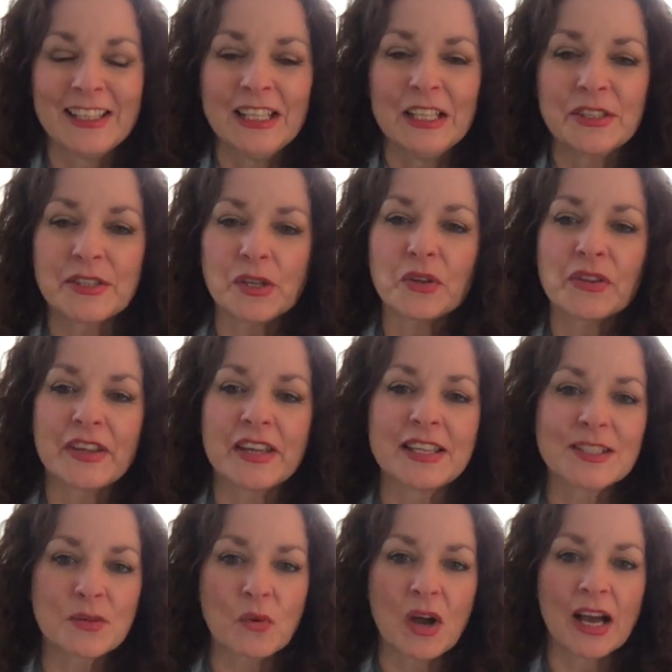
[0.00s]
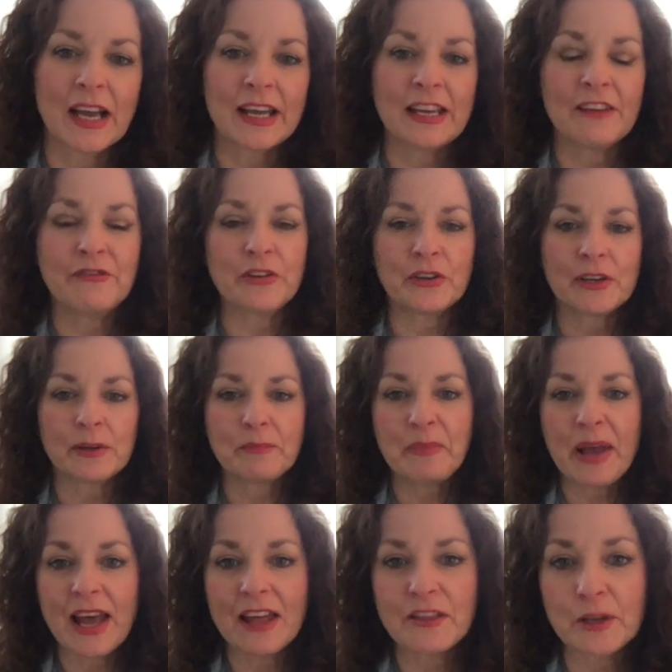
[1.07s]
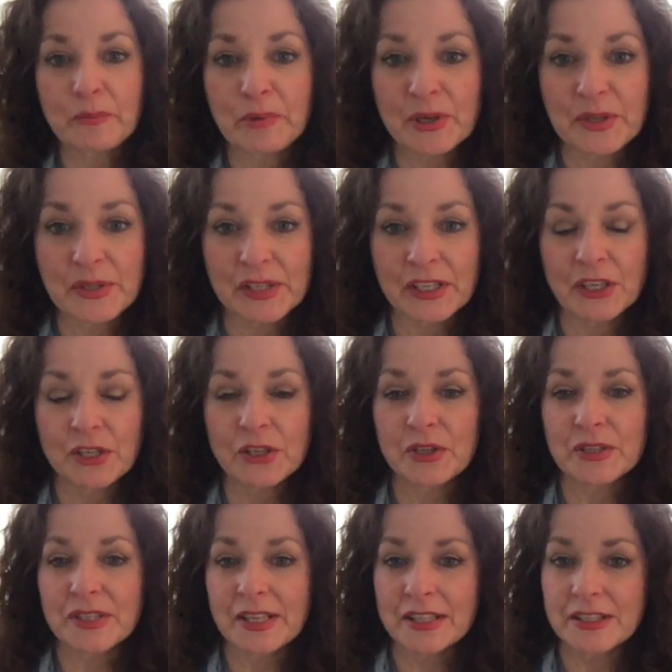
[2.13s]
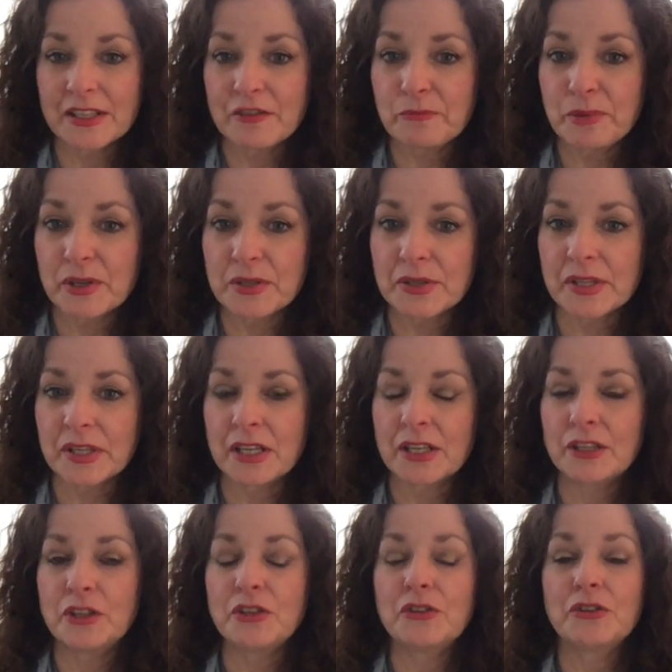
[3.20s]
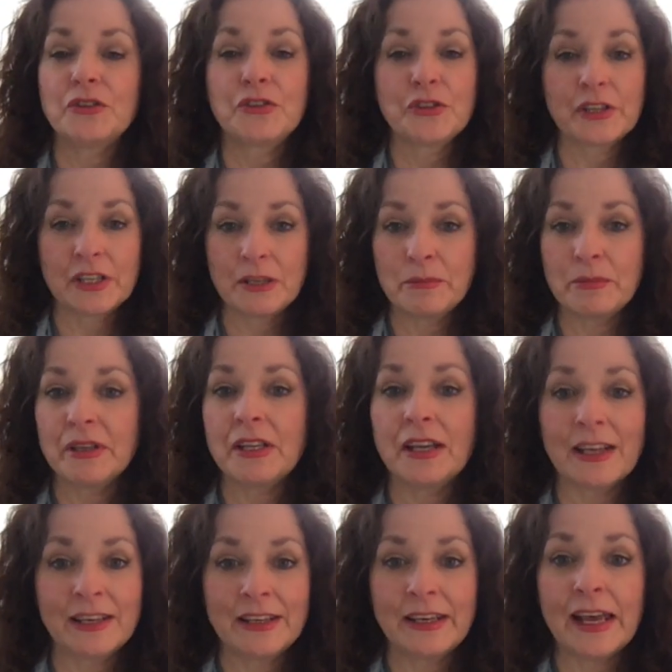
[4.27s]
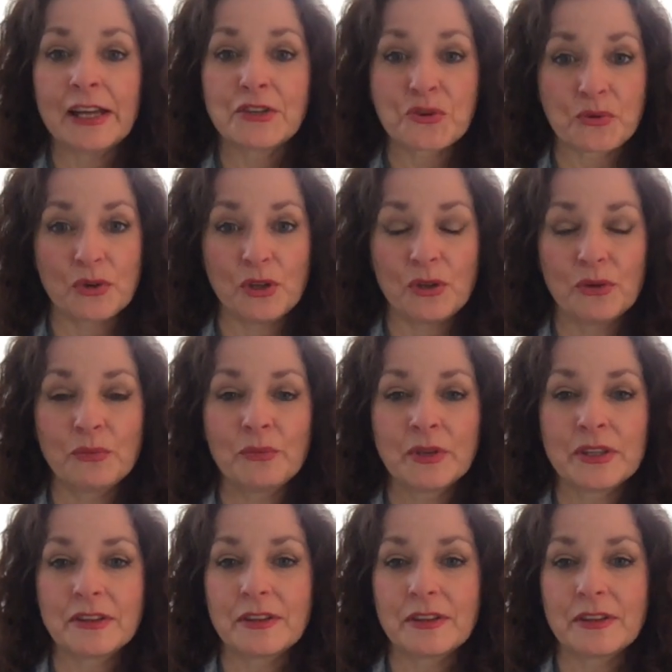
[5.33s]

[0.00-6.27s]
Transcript: So that's why if you're an empathic person and you're a sensitive person, you're going to be a natural with